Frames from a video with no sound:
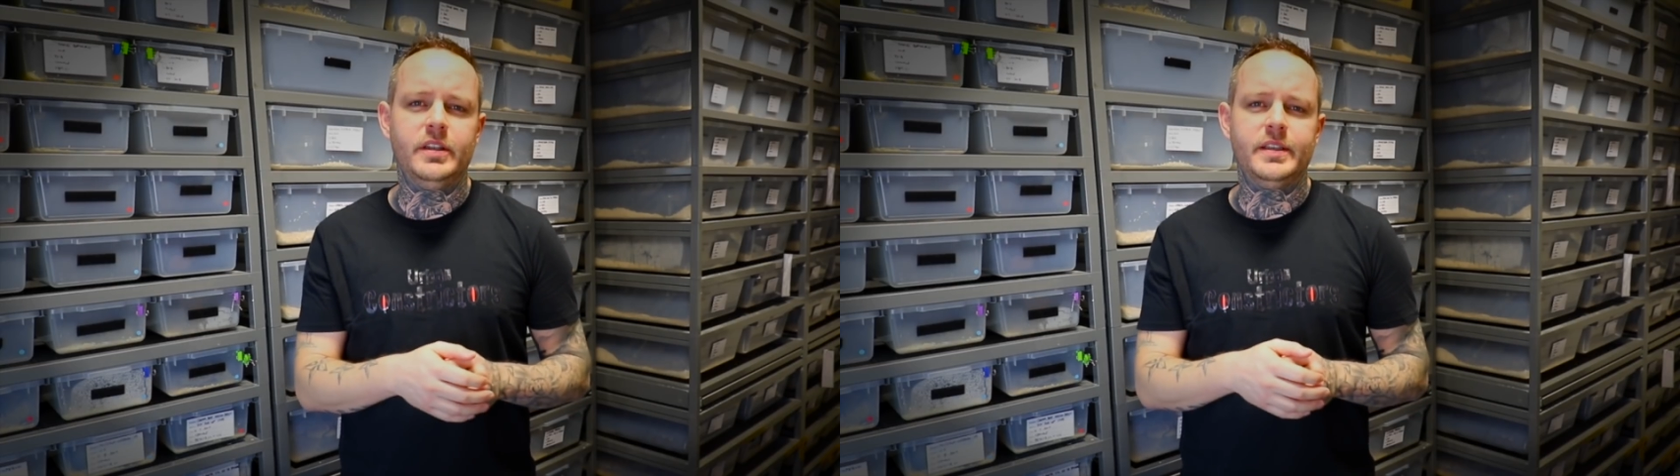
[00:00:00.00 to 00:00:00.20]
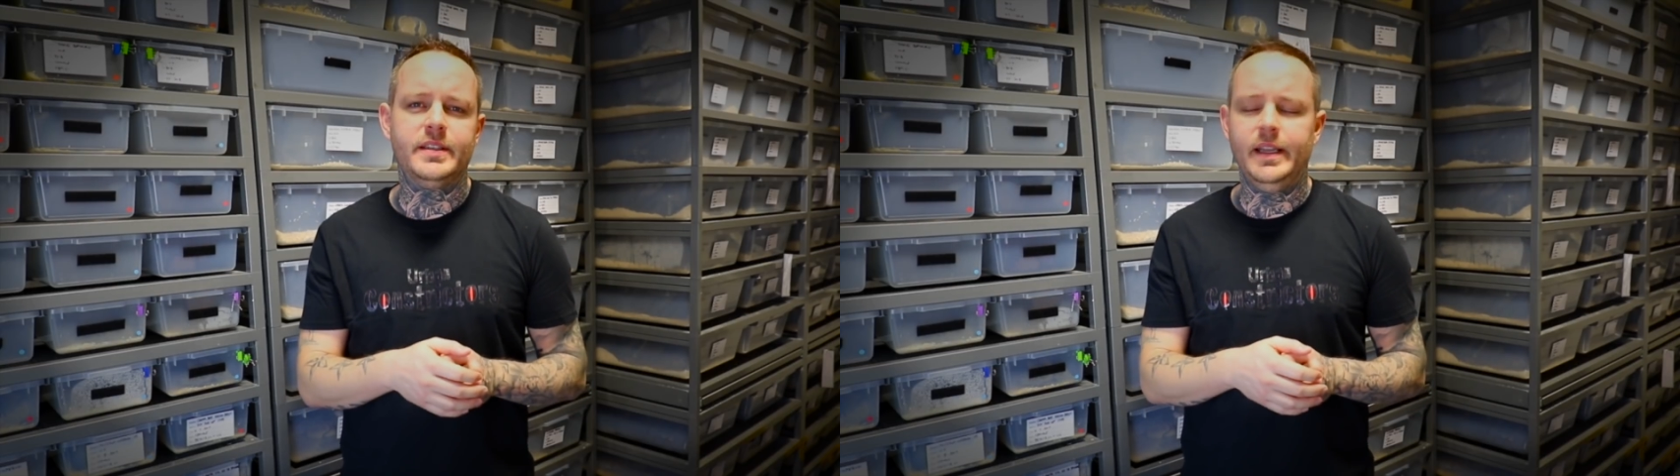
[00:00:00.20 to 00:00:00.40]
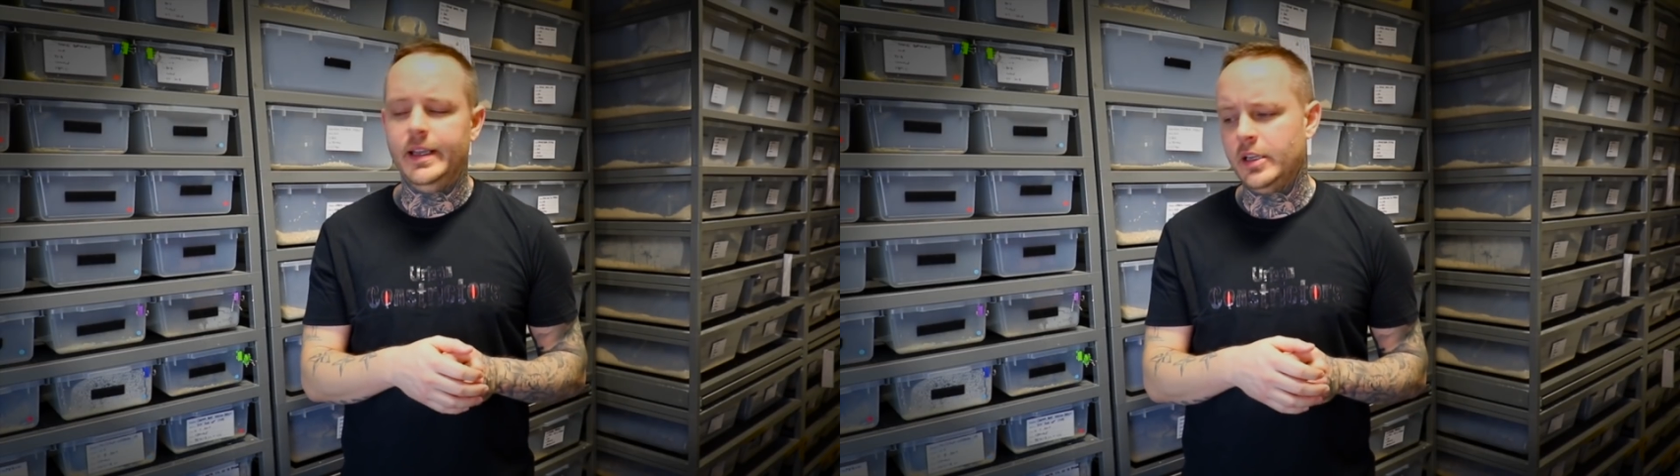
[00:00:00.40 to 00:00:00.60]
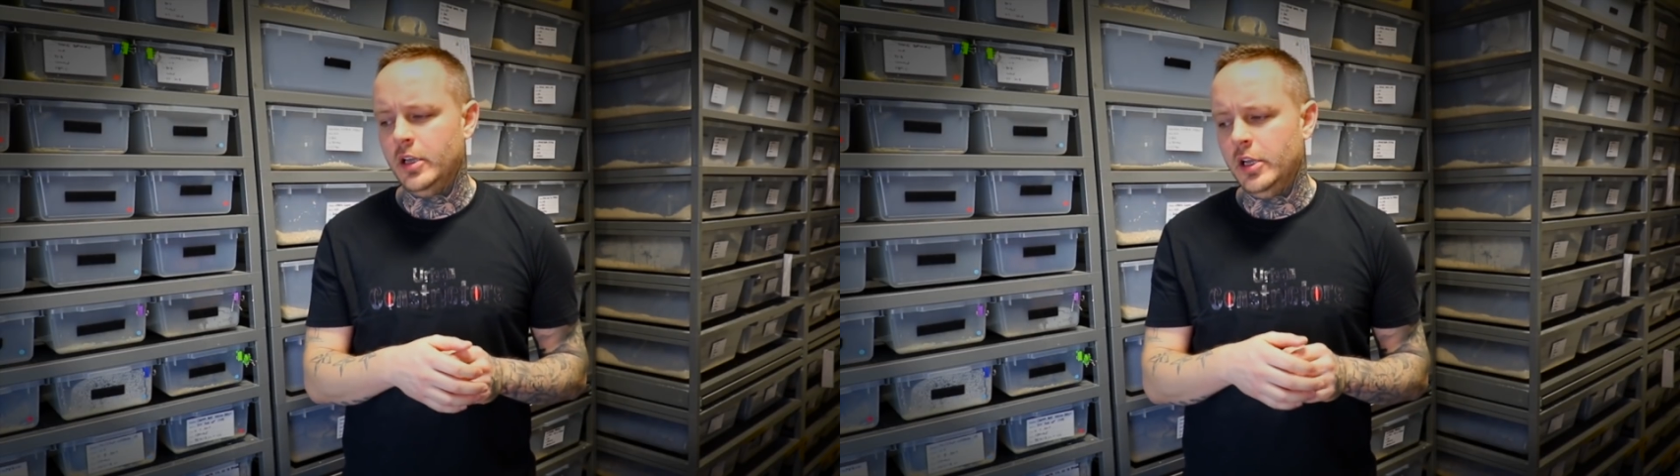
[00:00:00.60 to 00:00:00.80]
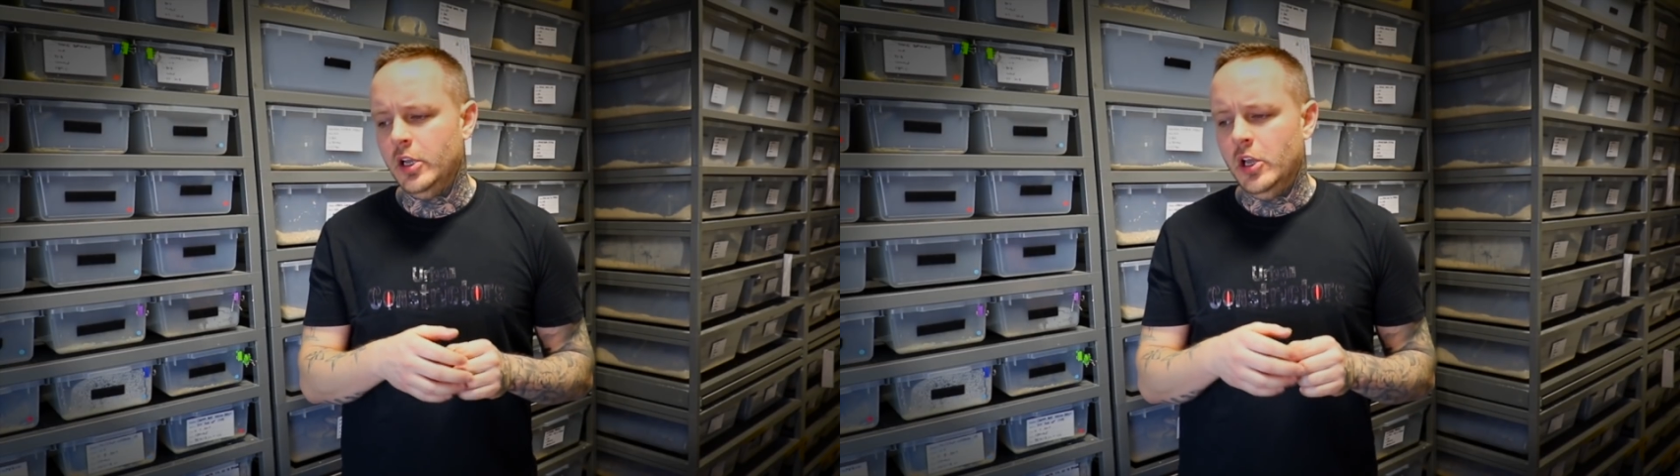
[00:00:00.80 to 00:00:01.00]
the snake.
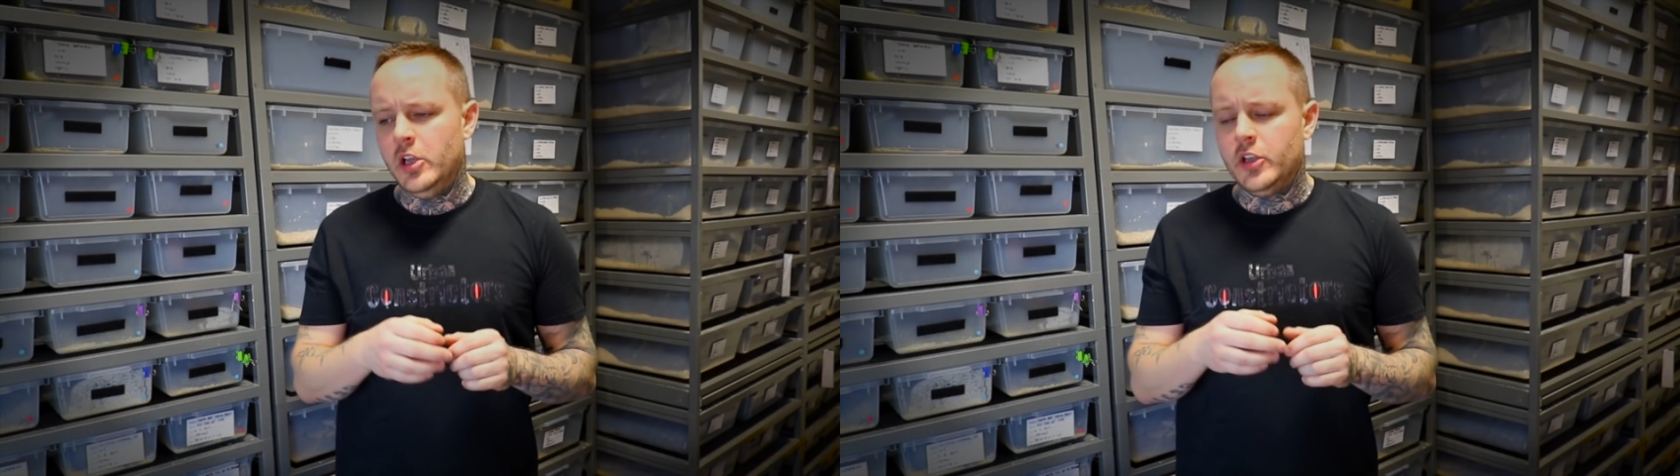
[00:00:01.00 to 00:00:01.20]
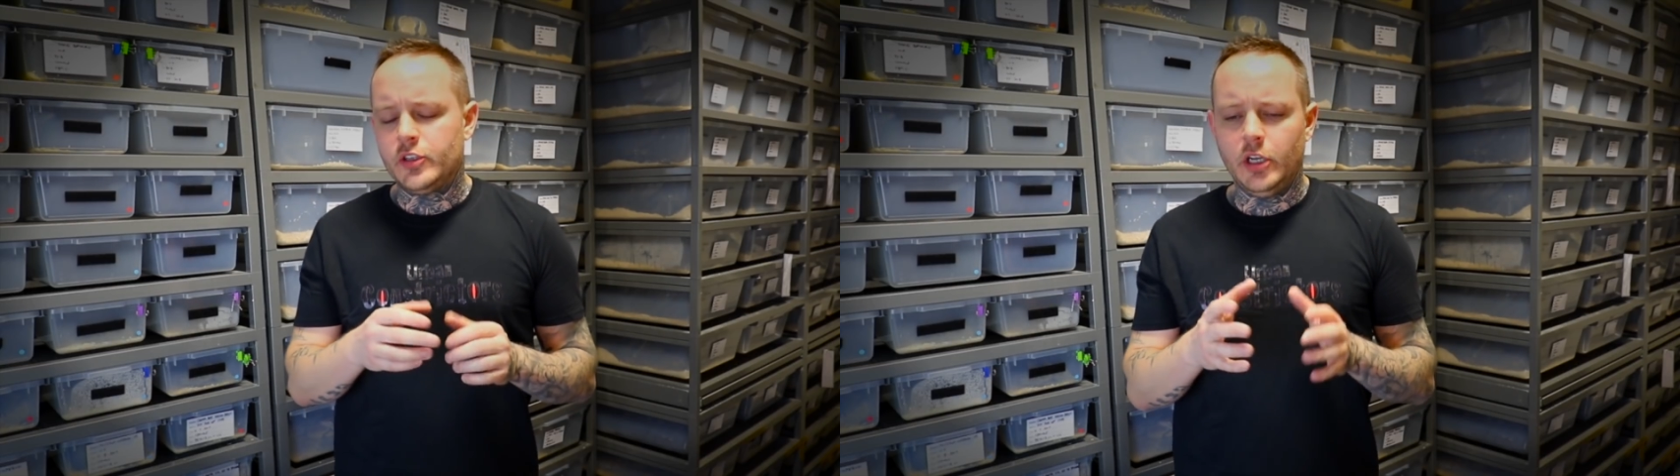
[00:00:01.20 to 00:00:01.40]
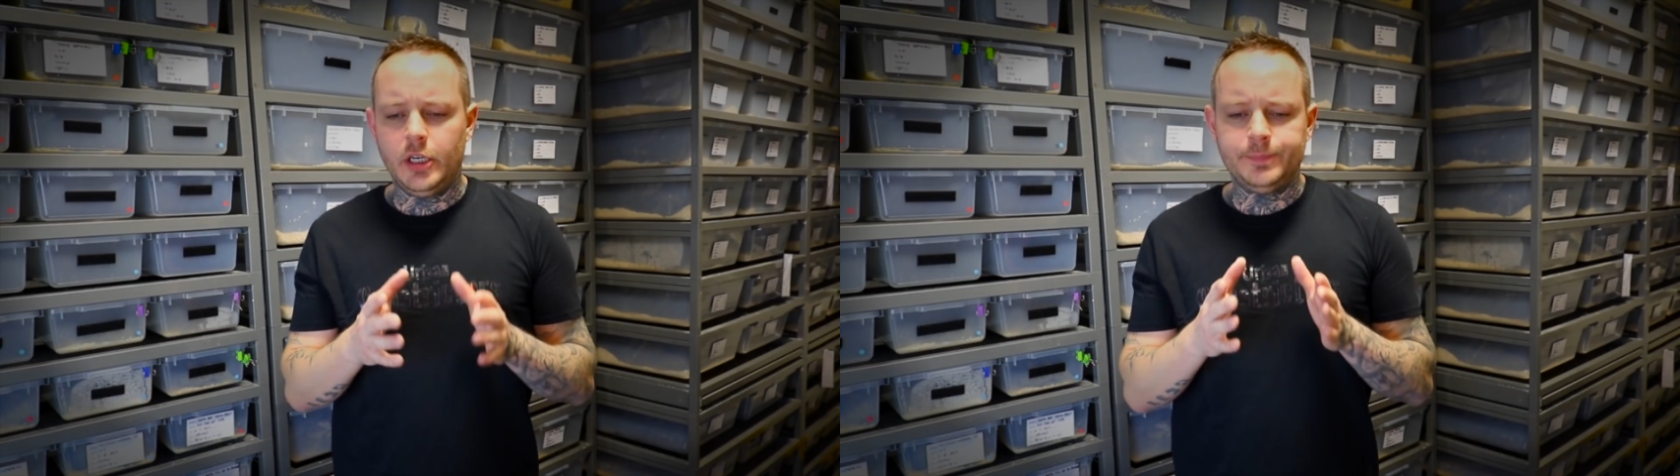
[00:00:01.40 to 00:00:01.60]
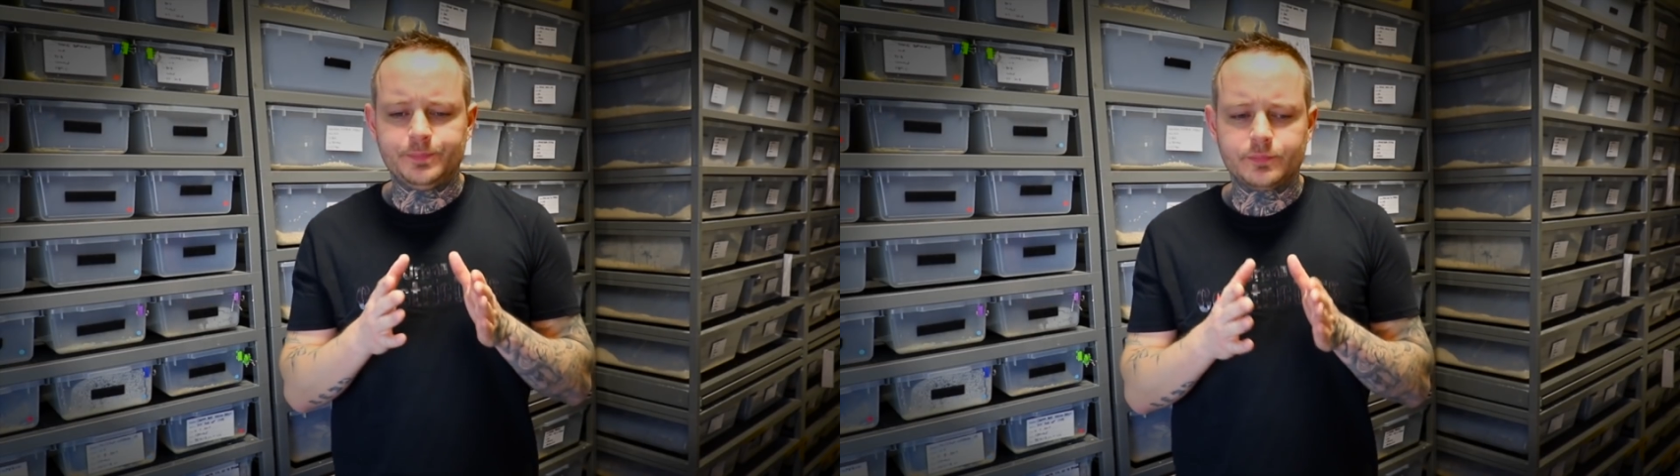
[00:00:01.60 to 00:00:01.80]
So